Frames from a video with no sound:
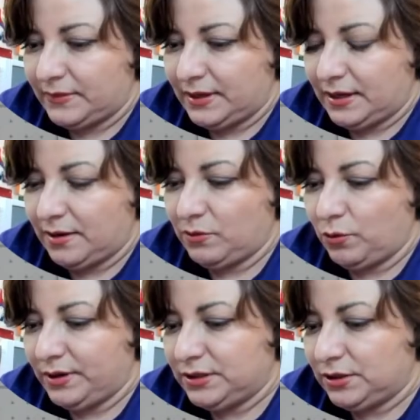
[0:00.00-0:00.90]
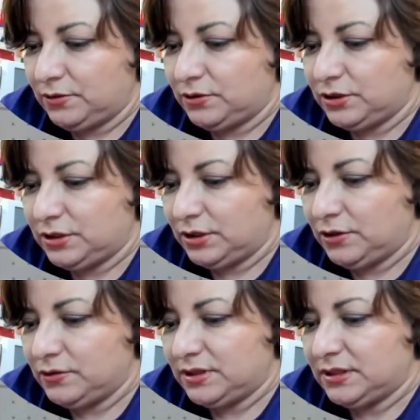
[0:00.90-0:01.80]
And I'm going to just
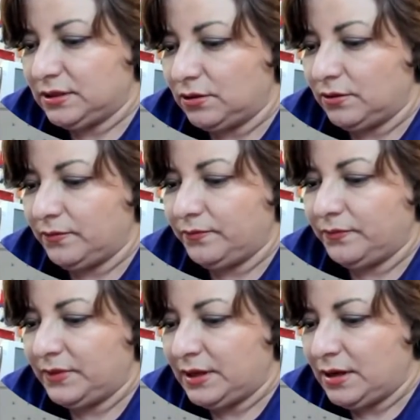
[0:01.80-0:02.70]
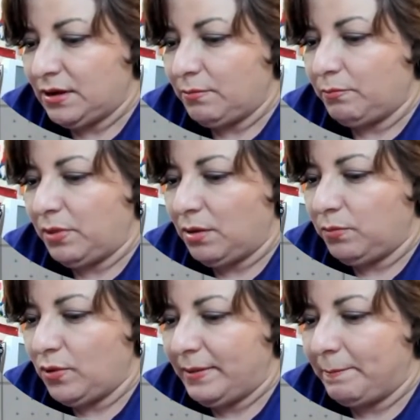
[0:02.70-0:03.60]
use this little
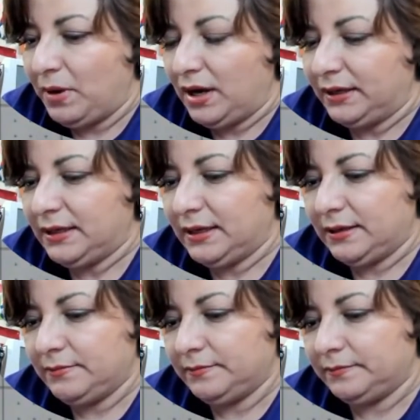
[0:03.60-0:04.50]
ballpoint bodkin.